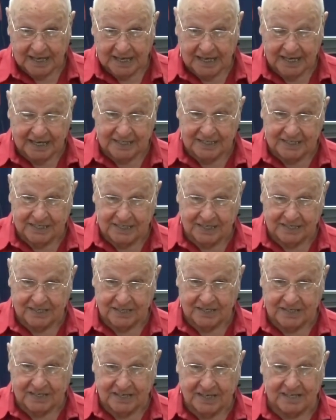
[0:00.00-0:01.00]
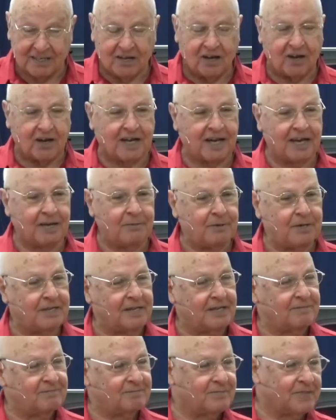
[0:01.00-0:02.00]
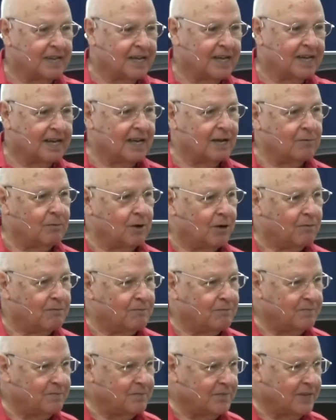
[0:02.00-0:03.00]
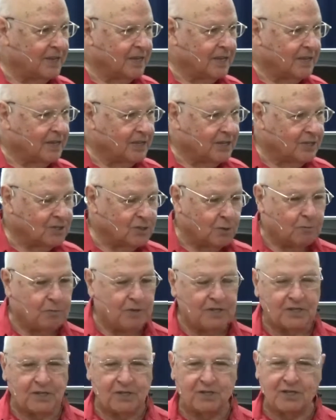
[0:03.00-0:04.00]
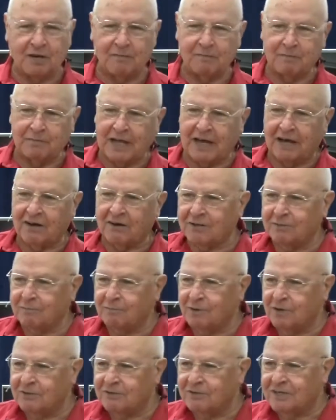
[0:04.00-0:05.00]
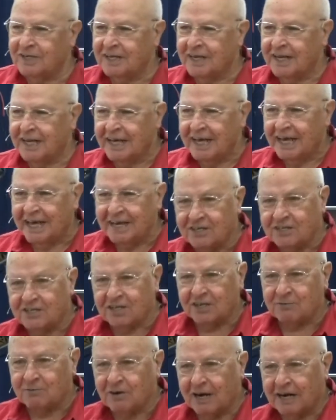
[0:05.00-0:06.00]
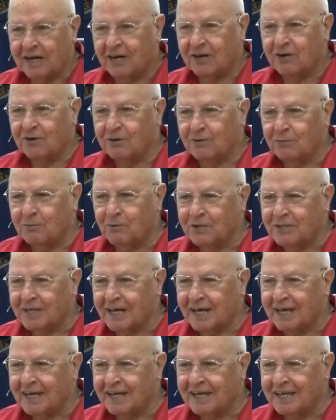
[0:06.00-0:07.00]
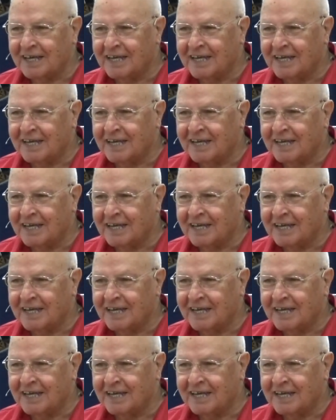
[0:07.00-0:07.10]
And Jesus said, Okay, Peter, come on. So Peter jumped out of the boat and he started running on the water